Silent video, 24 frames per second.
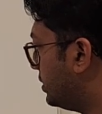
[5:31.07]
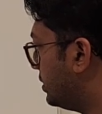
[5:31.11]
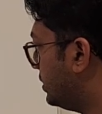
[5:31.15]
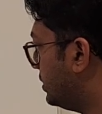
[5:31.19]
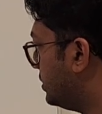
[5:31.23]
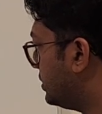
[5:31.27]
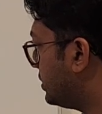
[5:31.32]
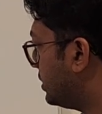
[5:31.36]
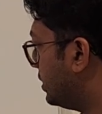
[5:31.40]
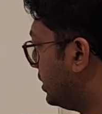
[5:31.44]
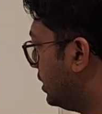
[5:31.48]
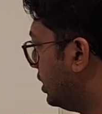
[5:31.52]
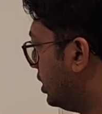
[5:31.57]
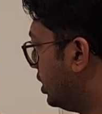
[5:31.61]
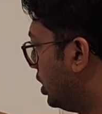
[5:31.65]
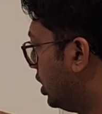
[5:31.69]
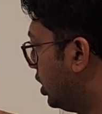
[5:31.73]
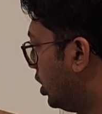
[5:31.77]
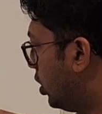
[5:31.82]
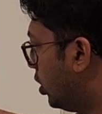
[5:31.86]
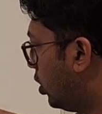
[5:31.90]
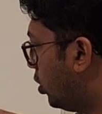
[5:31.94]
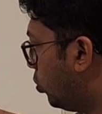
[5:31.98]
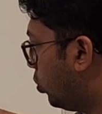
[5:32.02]
this.
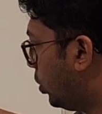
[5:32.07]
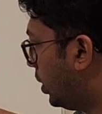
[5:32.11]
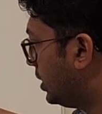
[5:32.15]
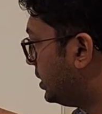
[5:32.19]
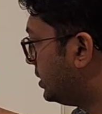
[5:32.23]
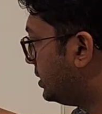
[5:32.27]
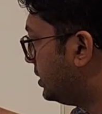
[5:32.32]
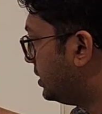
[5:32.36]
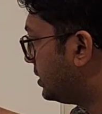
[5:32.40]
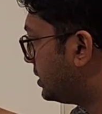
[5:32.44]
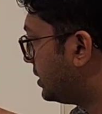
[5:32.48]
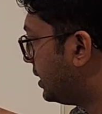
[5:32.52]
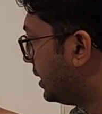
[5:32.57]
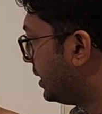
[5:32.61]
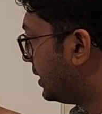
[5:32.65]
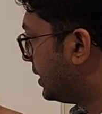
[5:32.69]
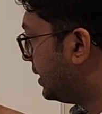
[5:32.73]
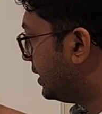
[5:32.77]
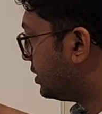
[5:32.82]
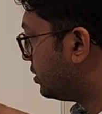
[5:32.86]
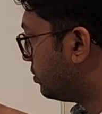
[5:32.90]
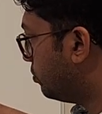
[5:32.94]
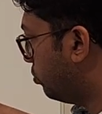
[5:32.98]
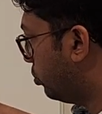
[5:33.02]
Once this guy
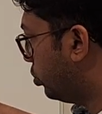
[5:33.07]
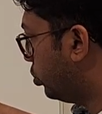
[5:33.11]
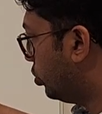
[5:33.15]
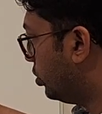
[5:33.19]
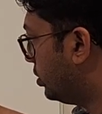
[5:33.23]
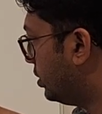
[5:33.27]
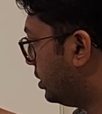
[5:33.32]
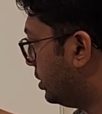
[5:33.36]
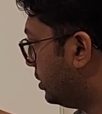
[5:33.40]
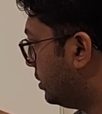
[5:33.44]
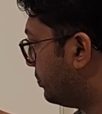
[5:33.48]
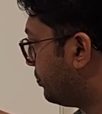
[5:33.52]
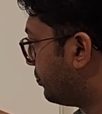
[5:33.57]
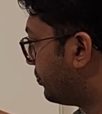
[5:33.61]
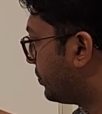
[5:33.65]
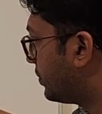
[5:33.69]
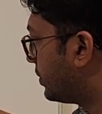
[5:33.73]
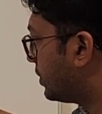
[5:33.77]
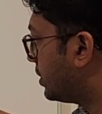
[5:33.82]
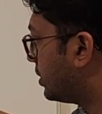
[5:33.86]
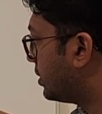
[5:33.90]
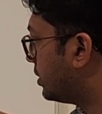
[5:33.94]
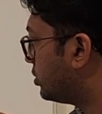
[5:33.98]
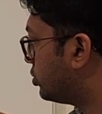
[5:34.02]
gets both,
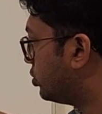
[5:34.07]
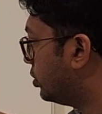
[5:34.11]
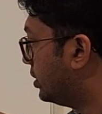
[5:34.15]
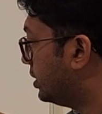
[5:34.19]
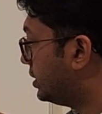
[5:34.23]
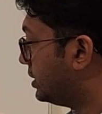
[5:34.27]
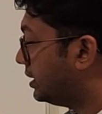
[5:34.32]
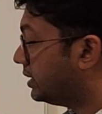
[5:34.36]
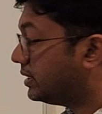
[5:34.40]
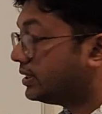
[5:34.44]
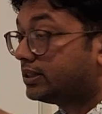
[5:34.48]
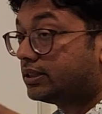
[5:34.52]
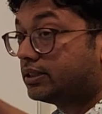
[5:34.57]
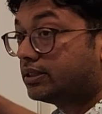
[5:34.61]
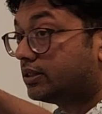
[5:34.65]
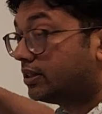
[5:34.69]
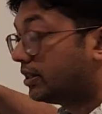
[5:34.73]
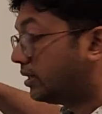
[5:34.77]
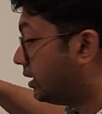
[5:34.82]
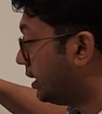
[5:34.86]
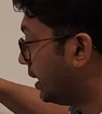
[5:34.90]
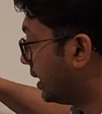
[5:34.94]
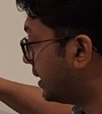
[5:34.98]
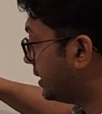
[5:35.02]
so this is,
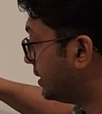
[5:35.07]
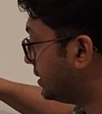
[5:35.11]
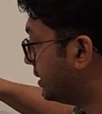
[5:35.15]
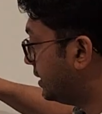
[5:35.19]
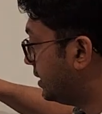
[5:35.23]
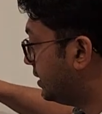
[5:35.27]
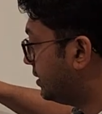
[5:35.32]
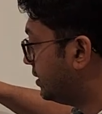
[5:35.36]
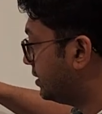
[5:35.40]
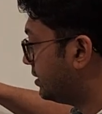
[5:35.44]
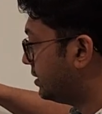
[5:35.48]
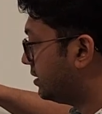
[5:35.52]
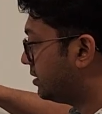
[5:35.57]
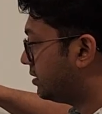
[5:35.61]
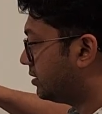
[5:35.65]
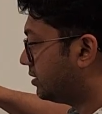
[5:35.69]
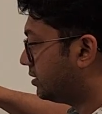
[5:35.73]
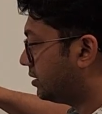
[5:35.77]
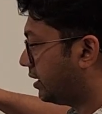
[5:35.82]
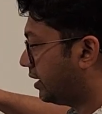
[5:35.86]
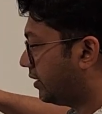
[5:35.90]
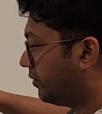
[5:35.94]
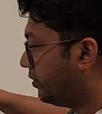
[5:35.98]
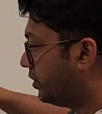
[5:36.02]
like I said, this
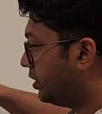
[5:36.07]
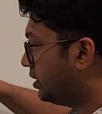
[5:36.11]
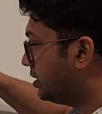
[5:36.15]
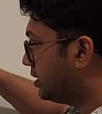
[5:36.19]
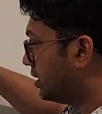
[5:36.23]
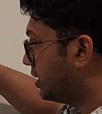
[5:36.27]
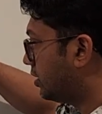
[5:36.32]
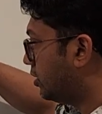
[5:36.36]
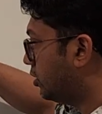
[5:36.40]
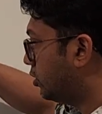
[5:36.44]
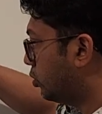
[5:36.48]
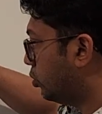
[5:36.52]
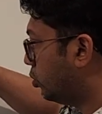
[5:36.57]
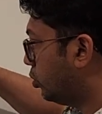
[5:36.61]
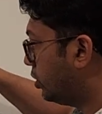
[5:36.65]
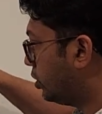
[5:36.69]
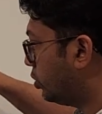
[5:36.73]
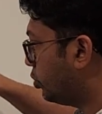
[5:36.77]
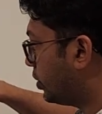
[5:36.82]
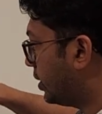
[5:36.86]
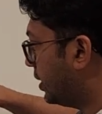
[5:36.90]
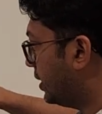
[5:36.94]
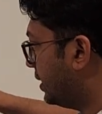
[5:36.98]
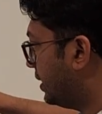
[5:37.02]
is every single node,
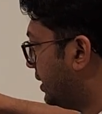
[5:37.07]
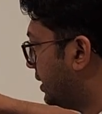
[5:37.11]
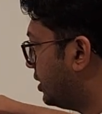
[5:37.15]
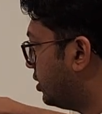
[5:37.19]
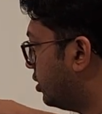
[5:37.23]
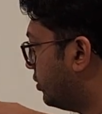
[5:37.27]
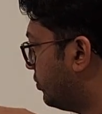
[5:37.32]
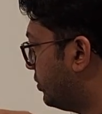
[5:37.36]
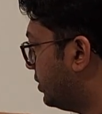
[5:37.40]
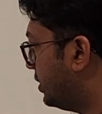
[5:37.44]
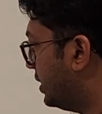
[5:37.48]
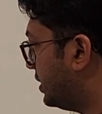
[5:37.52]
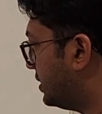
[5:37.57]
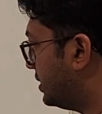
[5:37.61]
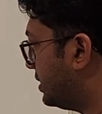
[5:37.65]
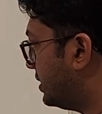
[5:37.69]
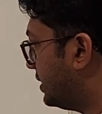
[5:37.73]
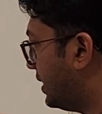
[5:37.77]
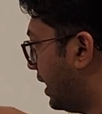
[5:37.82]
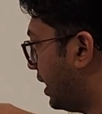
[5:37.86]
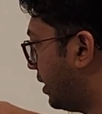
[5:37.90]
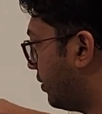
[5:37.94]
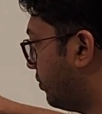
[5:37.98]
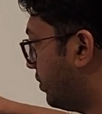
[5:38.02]
you can think of it as a
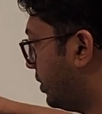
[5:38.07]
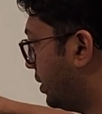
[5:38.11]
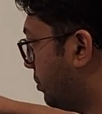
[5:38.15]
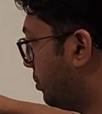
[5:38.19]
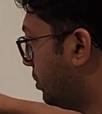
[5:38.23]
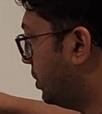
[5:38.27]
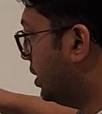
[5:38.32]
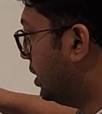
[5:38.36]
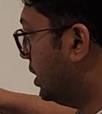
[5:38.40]
stack frame.